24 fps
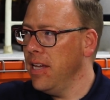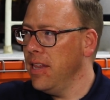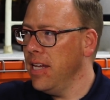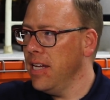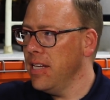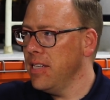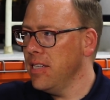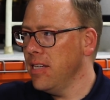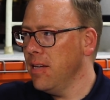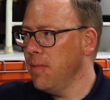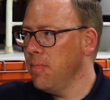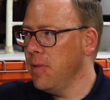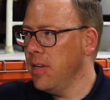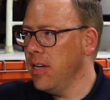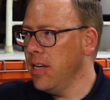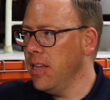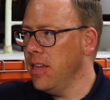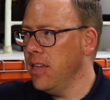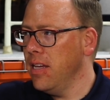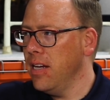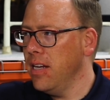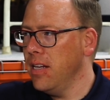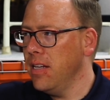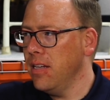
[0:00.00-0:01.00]
And that's
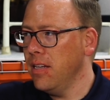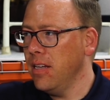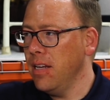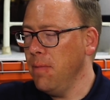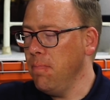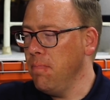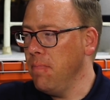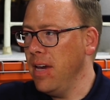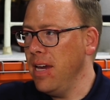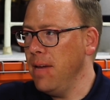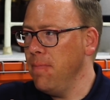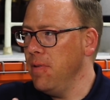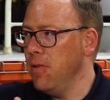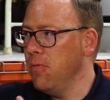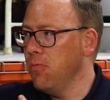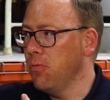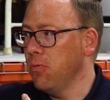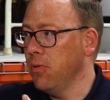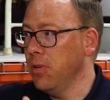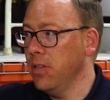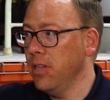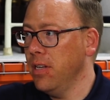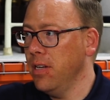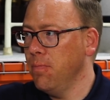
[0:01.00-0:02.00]
something that it may be
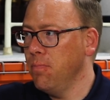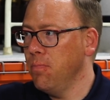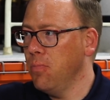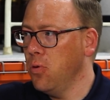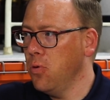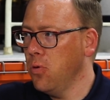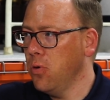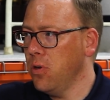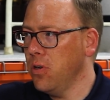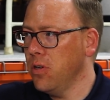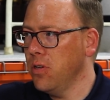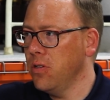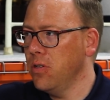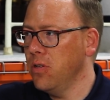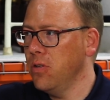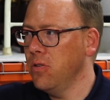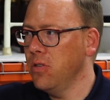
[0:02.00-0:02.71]
really important